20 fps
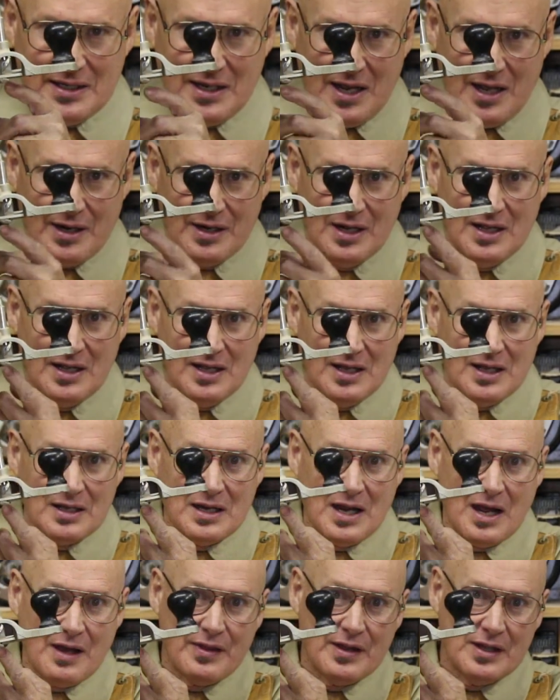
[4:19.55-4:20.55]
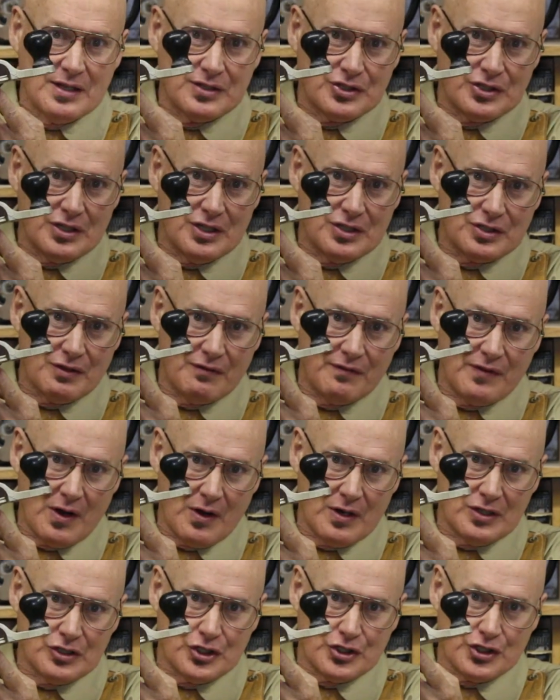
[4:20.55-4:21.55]
down. Now this is a
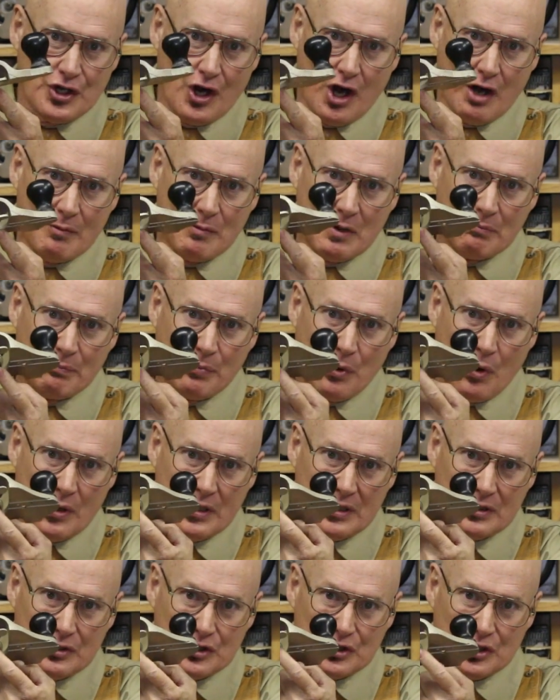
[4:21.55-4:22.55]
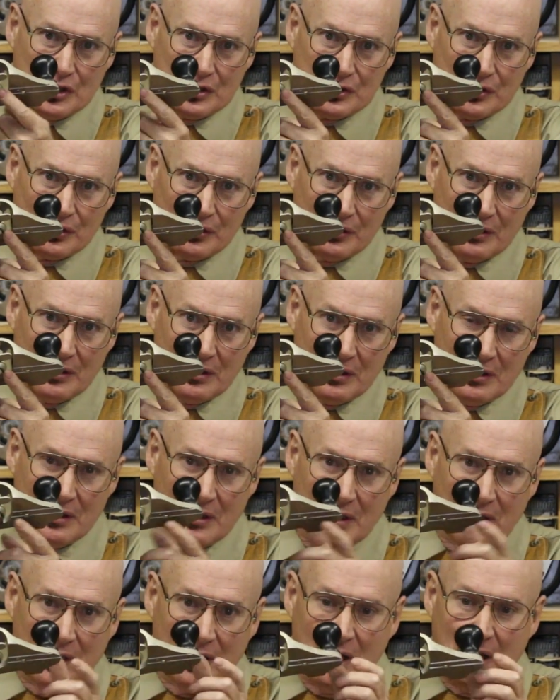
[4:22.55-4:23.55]
very sharp pointed chisel.
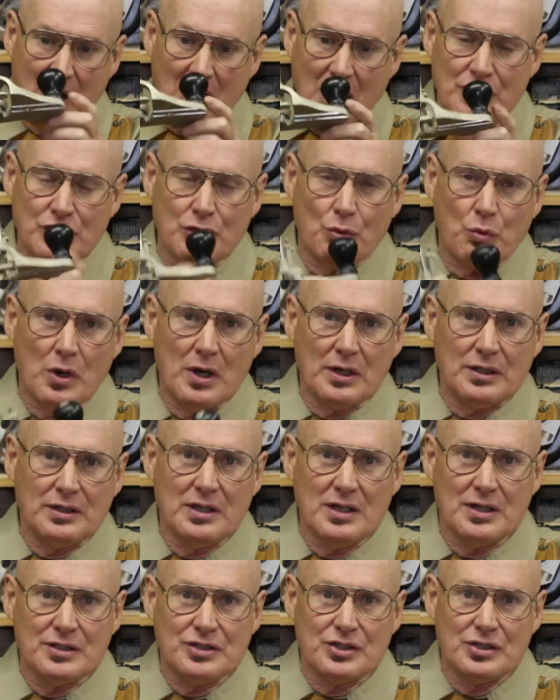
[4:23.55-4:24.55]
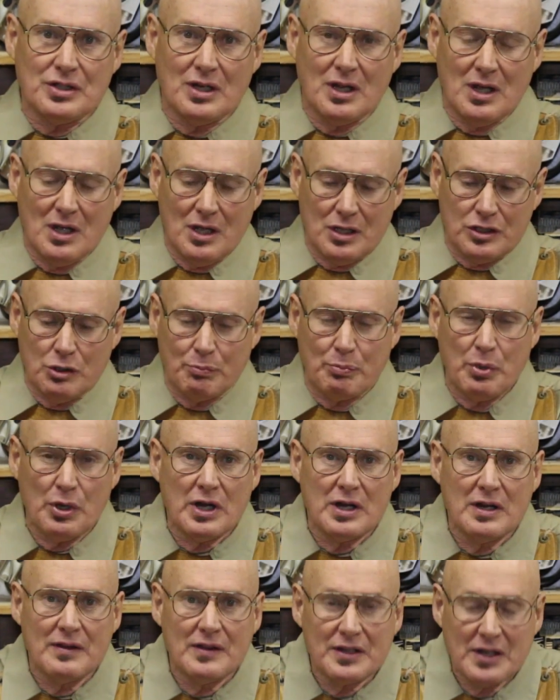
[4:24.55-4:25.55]
And you work this, you put
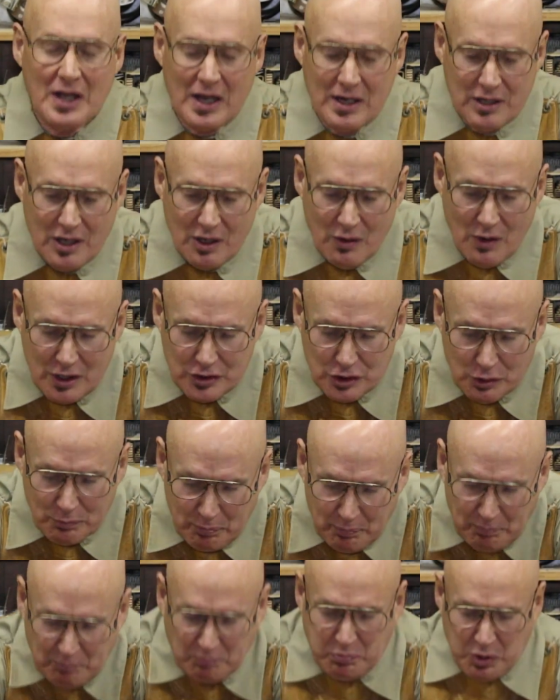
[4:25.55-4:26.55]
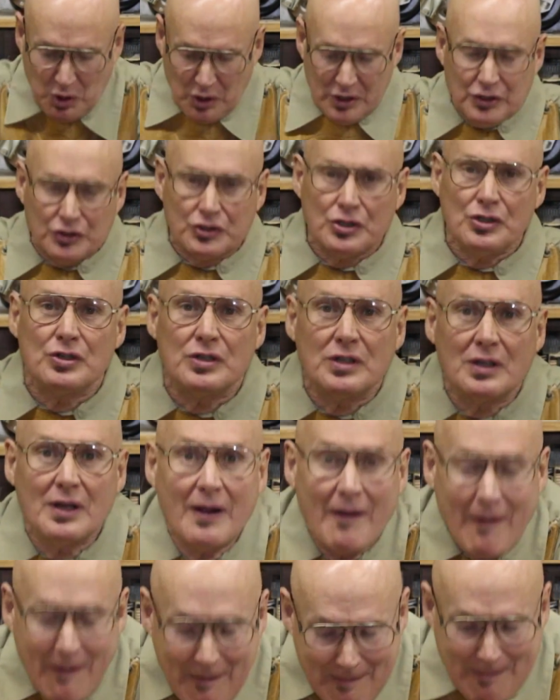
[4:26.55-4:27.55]
it in the dado and you pull it to you,
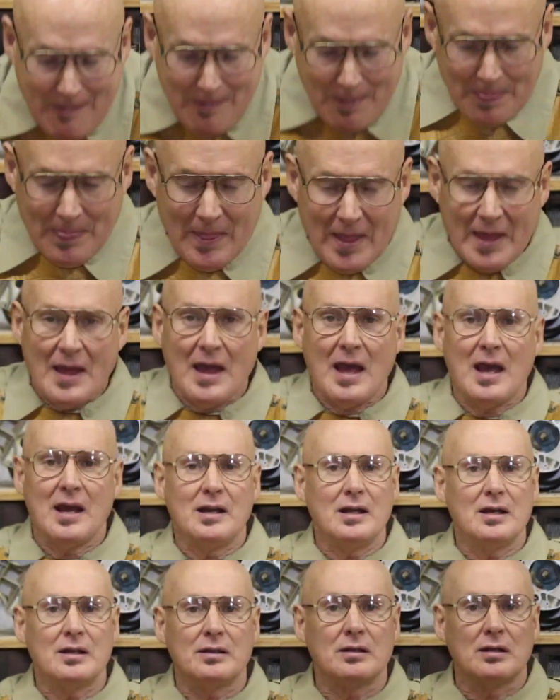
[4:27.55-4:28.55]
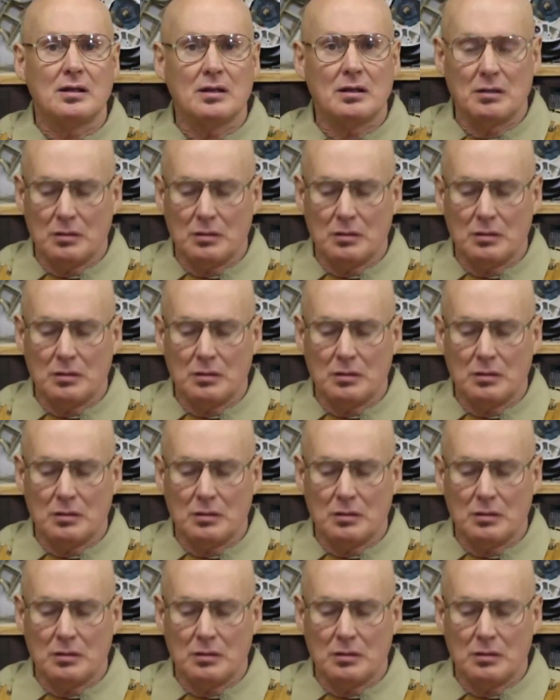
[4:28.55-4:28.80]
and it